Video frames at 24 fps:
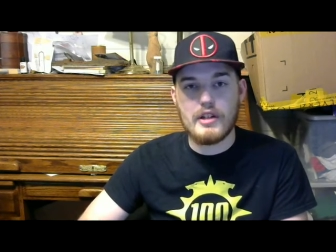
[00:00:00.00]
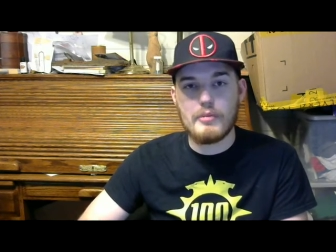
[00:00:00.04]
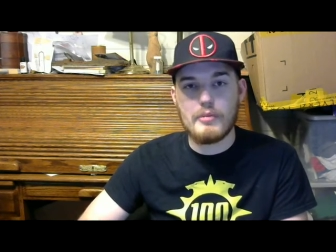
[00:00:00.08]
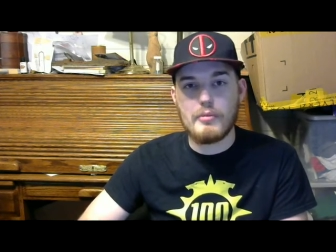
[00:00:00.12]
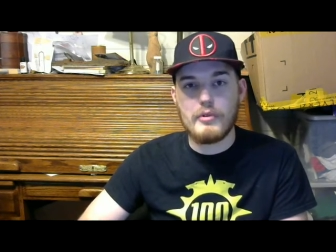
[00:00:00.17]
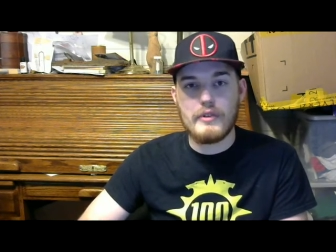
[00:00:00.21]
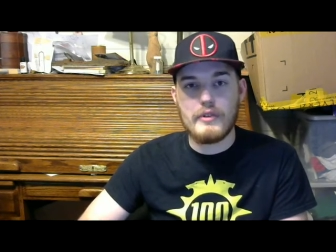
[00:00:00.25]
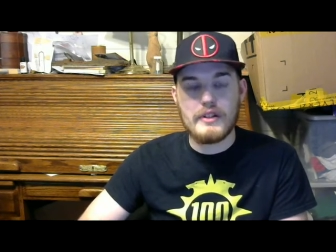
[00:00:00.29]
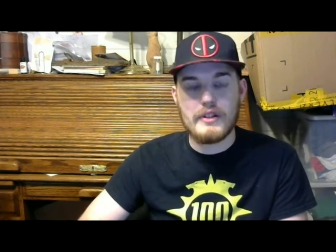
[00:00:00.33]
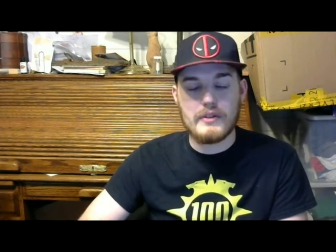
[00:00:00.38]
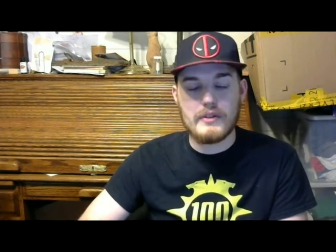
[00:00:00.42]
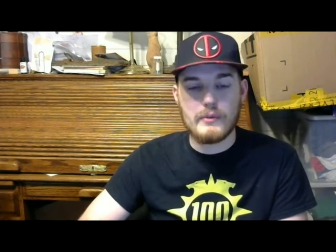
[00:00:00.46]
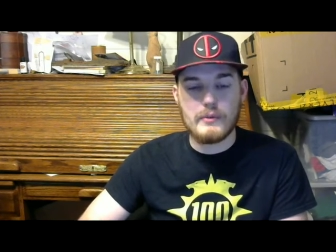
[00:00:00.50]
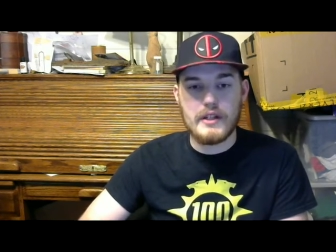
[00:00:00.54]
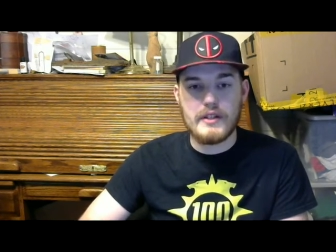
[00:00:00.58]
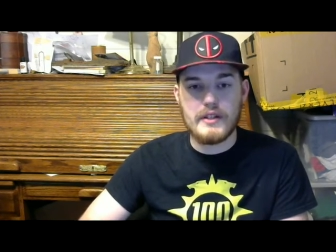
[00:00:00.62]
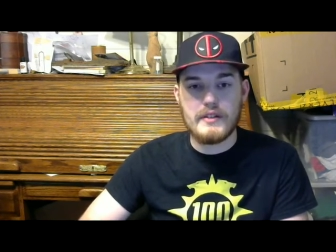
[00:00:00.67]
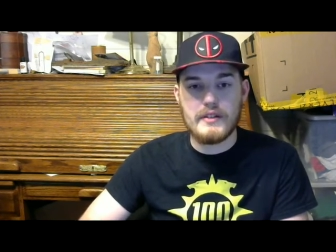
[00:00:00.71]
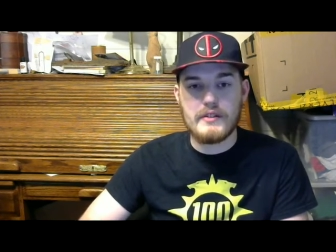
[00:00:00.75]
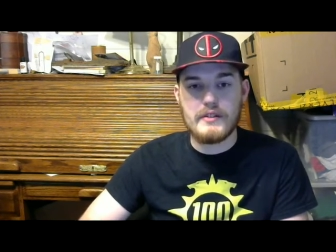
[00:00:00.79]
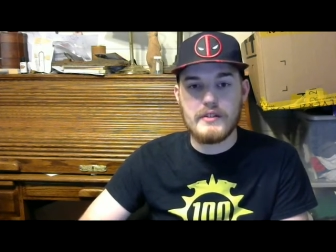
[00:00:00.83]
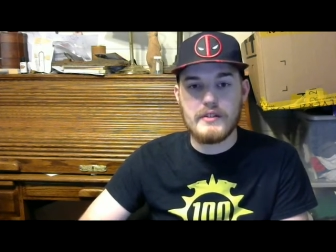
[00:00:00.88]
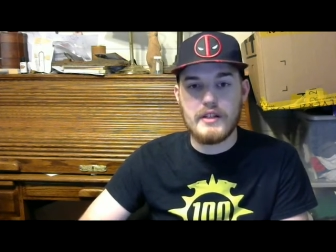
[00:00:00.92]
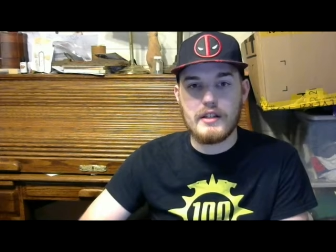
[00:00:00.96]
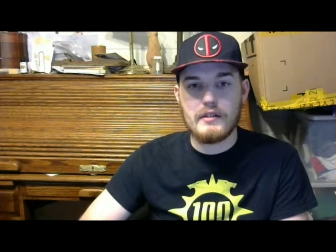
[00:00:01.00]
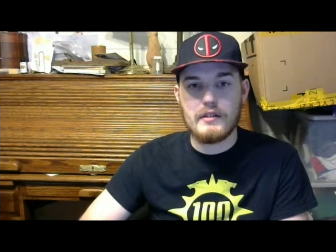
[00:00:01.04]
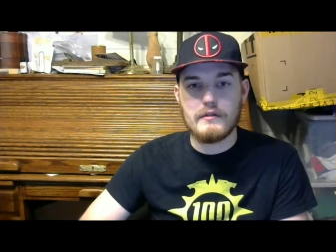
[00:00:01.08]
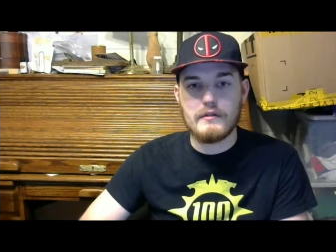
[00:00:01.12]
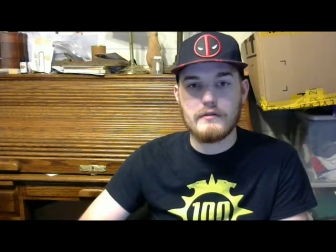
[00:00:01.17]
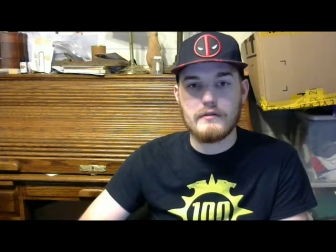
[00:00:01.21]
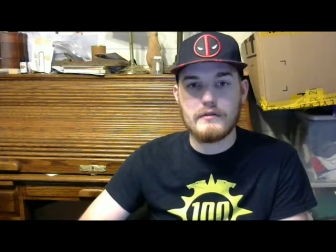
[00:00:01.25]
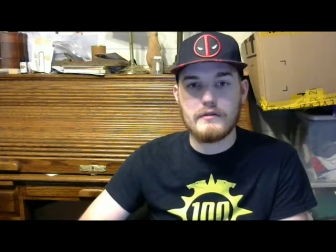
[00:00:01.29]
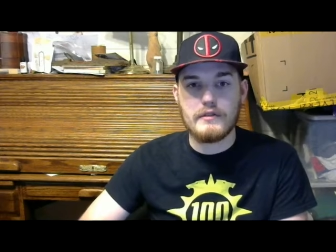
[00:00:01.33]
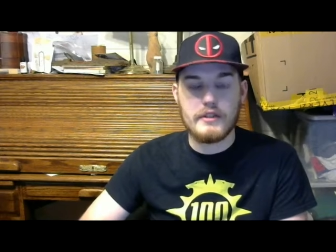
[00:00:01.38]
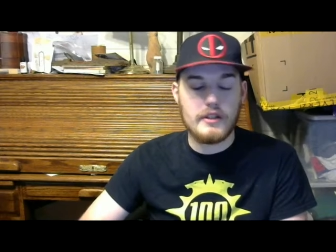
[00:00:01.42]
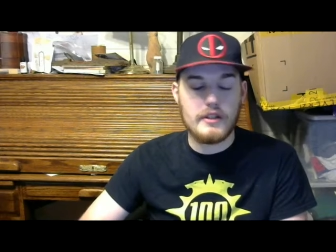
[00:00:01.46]
points-wise and
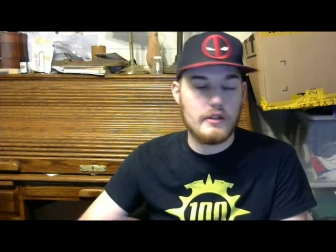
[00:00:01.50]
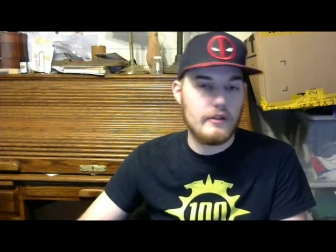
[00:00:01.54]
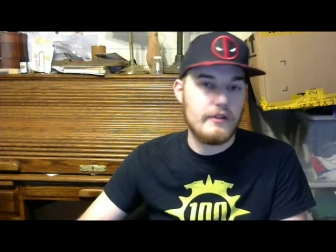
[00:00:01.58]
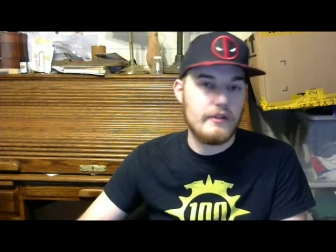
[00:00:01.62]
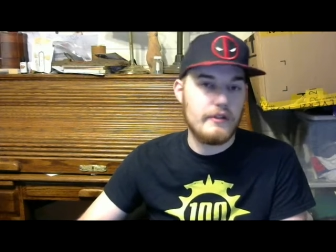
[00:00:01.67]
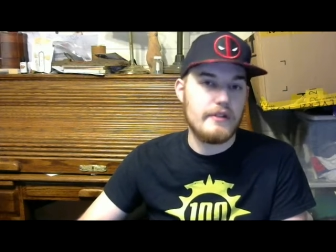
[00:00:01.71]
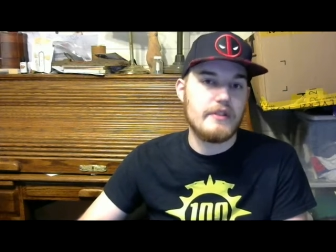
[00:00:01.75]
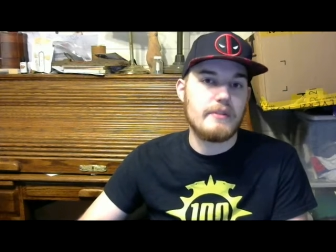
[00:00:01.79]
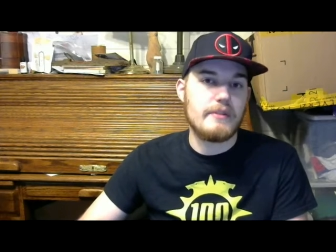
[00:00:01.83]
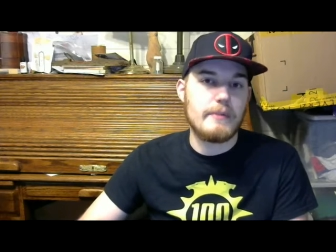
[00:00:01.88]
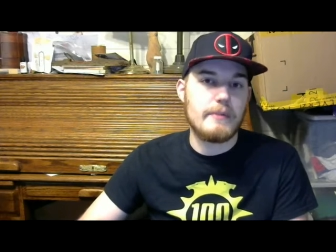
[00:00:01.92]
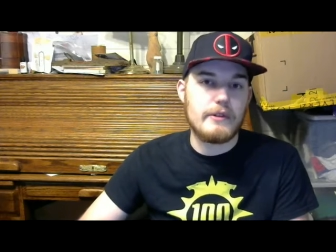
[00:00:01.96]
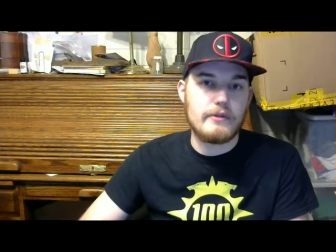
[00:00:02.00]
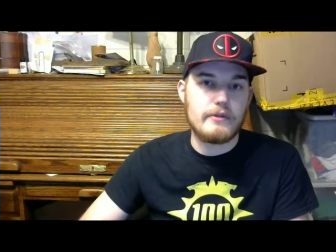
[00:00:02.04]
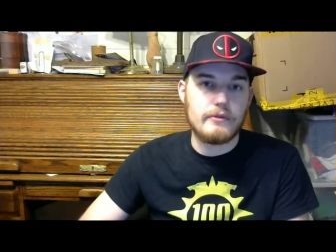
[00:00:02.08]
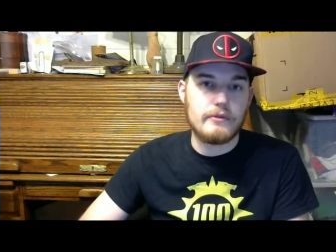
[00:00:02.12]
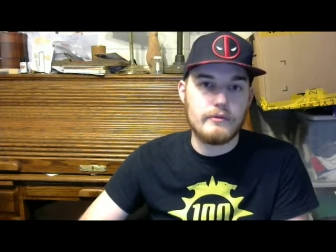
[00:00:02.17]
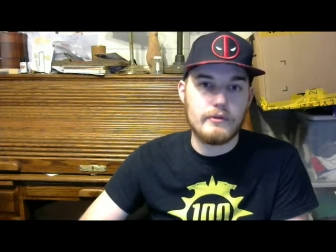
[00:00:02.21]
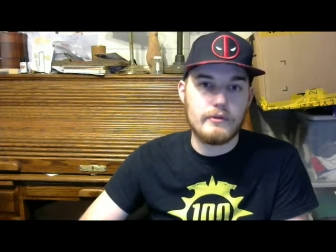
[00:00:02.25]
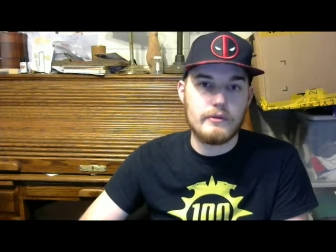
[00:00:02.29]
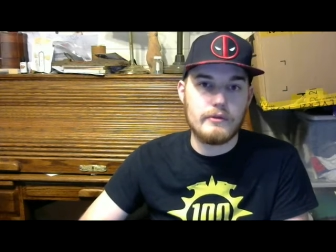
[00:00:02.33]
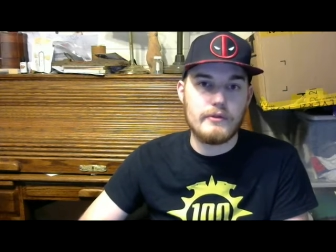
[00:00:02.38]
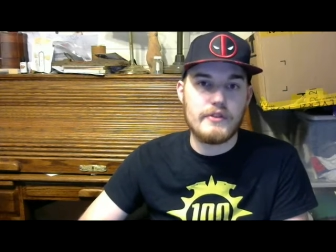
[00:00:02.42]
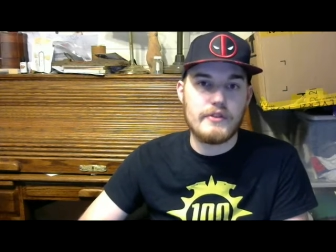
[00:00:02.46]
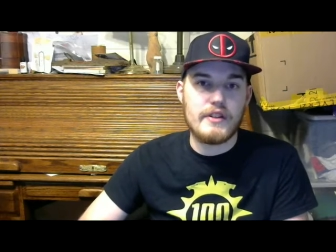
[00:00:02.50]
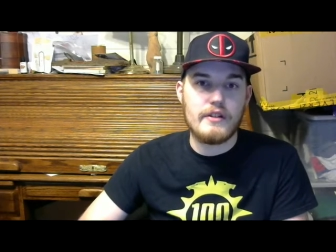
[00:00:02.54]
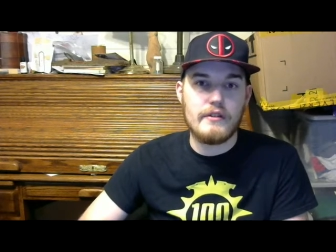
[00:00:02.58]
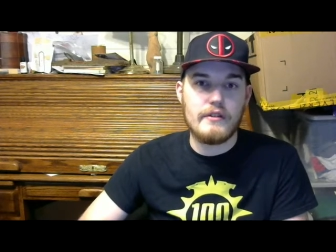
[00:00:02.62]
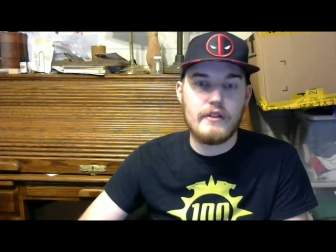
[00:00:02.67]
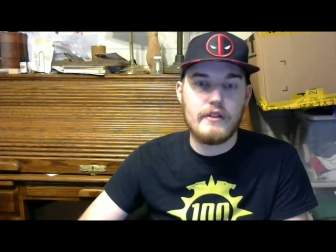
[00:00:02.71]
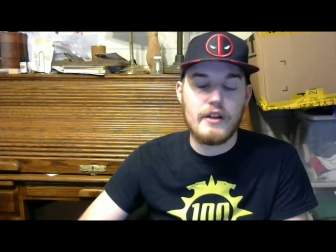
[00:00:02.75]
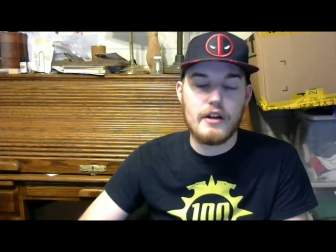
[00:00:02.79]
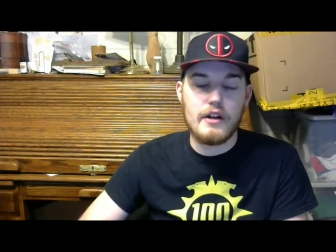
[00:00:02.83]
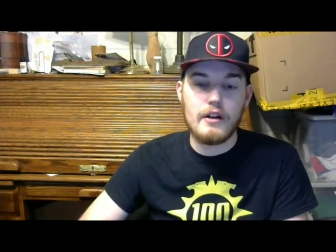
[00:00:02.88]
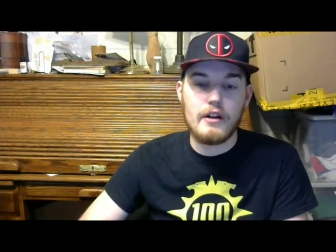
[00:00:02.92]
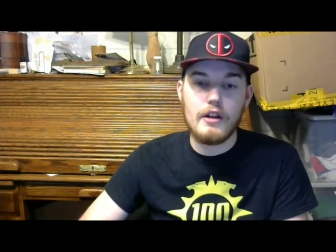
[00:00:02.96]
look at all these special rules that are
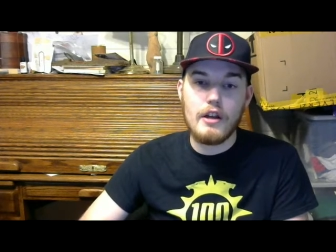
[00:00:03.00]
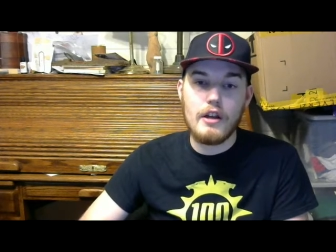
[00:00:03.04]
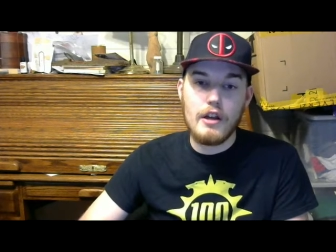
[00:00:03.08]
there.